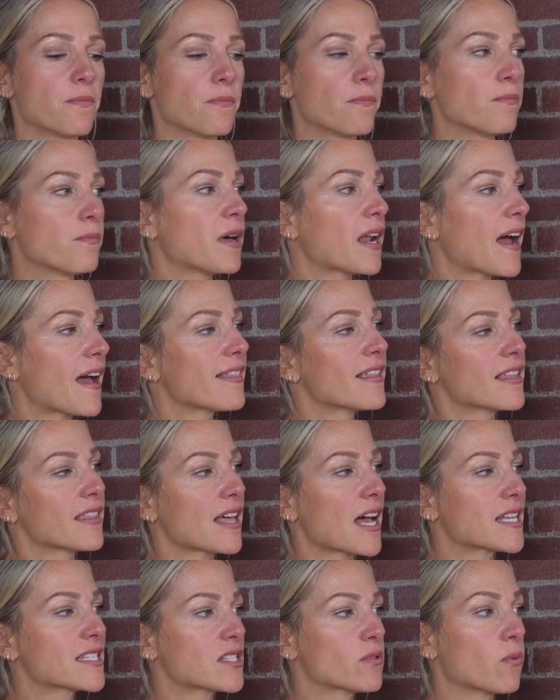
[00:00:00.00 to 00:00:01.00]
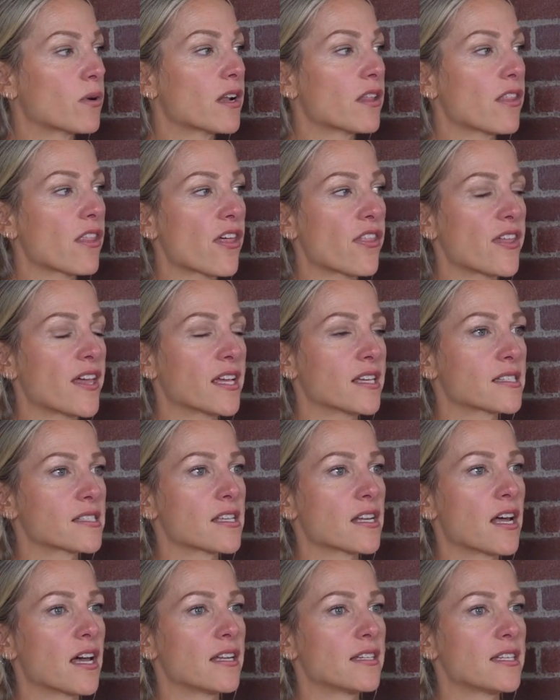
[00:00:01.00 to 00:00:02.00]
But I think that's one of the things
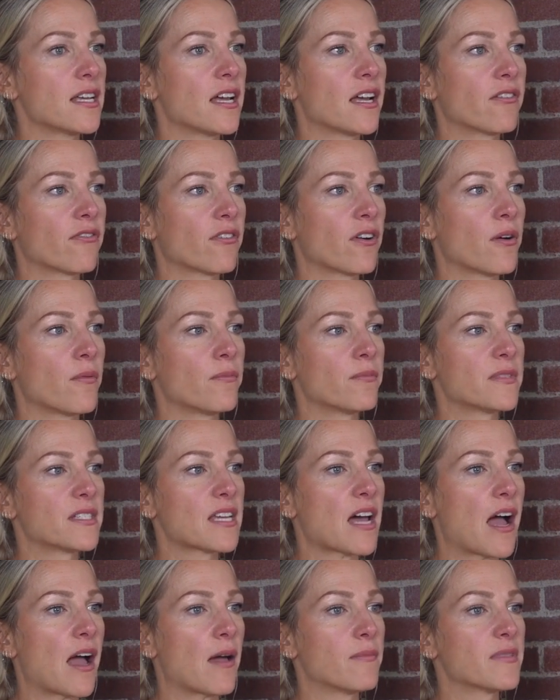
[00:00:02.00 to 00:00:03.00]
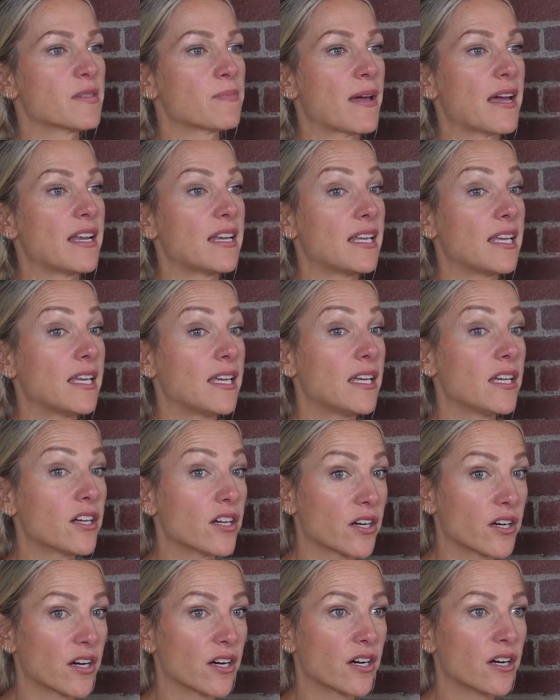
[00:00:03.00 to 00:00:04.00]
that I take from time spent
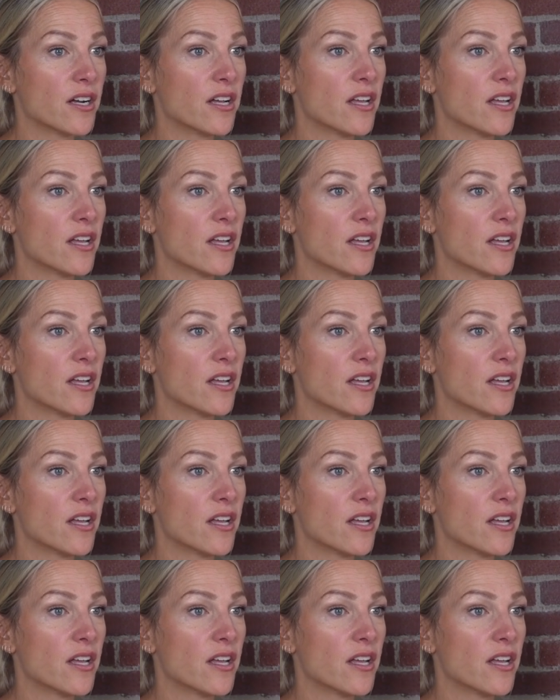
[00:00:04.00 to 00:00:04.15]
here